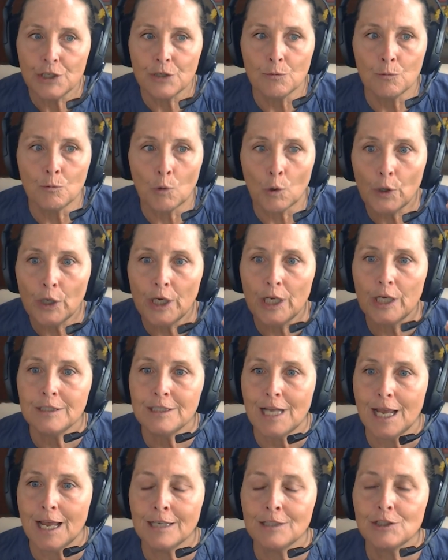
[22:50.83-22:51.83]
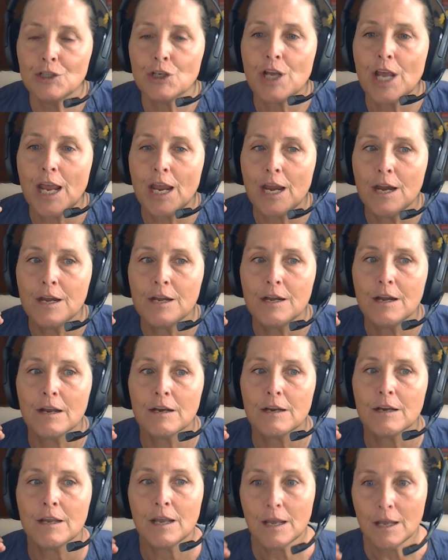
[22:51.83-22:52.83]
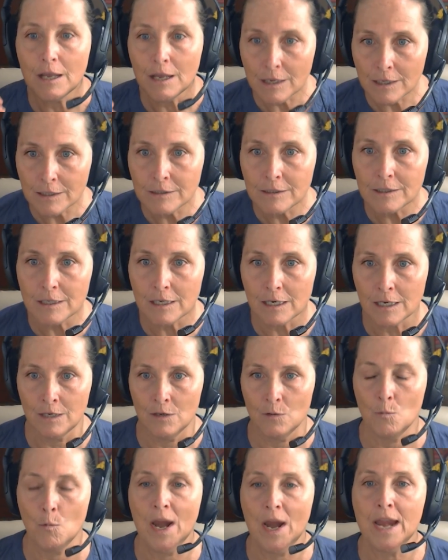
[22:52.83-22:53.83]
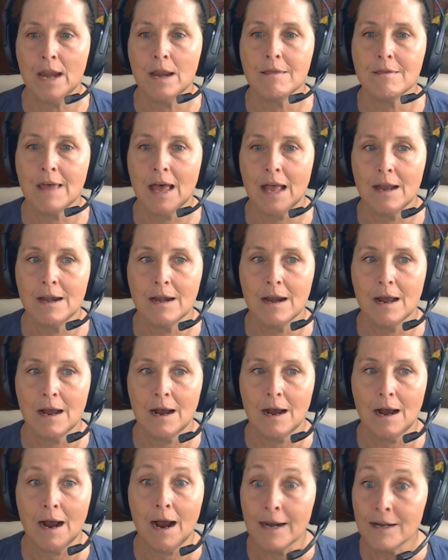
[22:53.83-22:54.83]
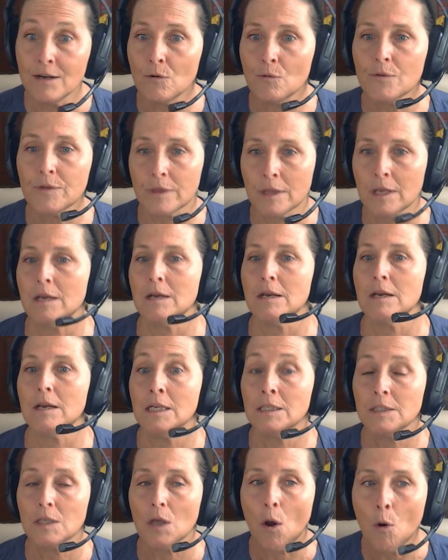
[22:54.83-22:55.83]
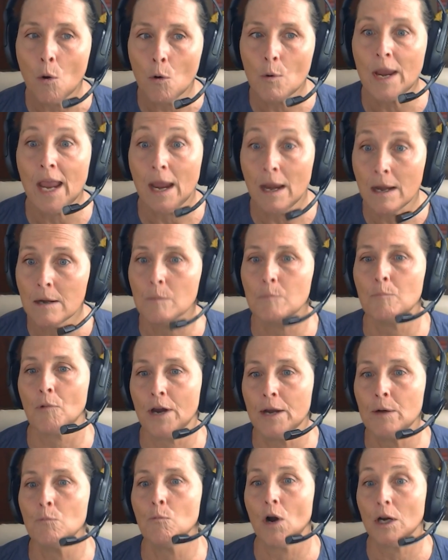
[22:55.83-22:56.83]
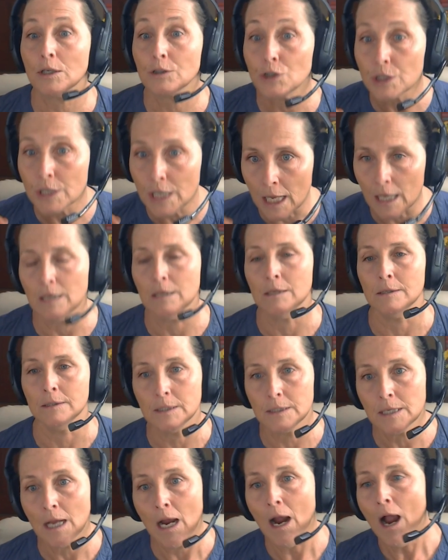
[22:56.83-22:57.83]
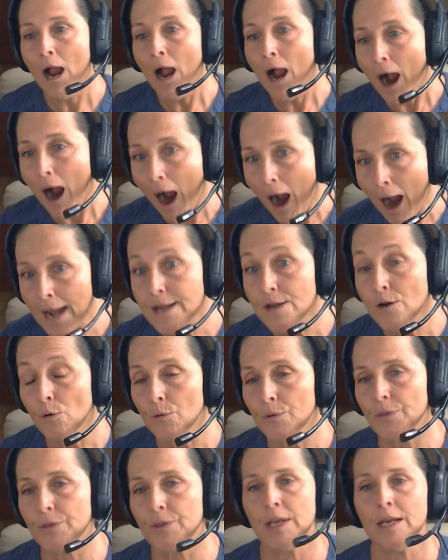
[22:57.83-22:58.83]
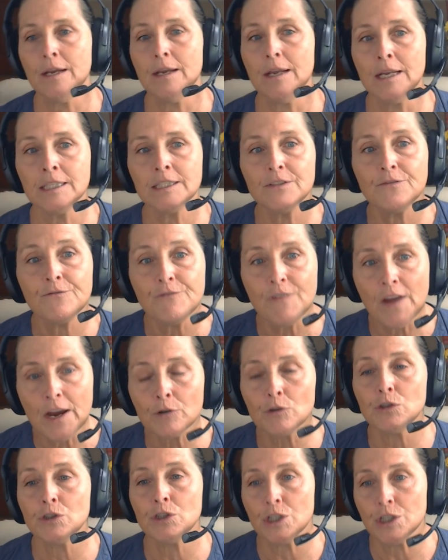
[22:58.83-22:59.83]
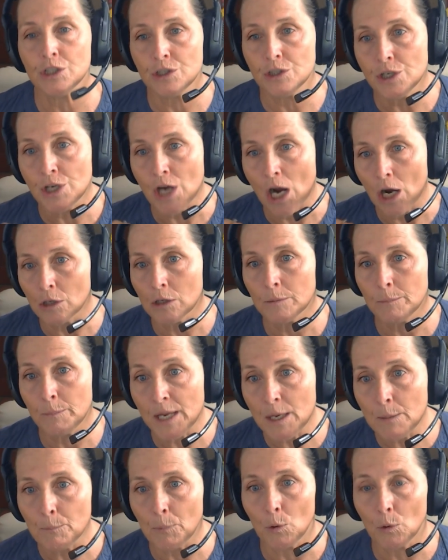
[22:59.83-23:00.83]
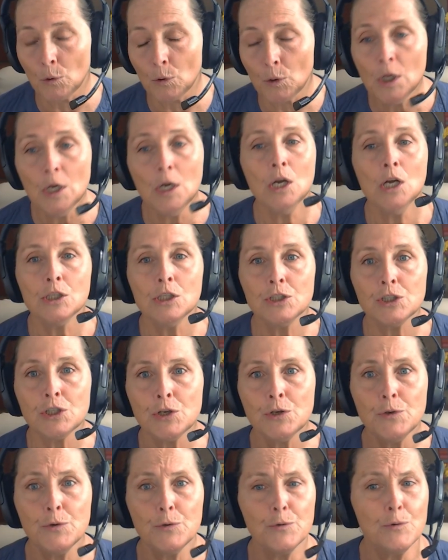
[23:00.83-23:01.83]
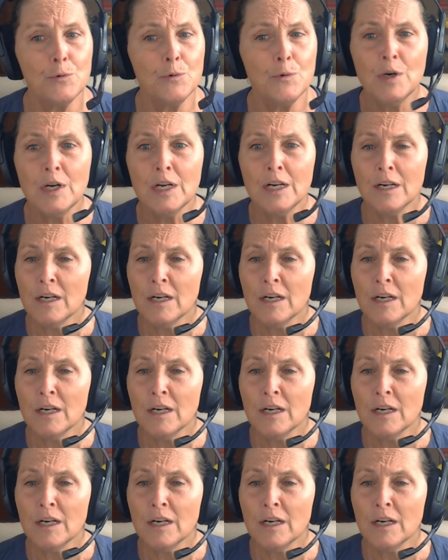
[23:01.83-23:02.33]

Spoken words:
working to educate kids in a way that I don't think it's okay to brainwash kids. I don't think it's fair to young people to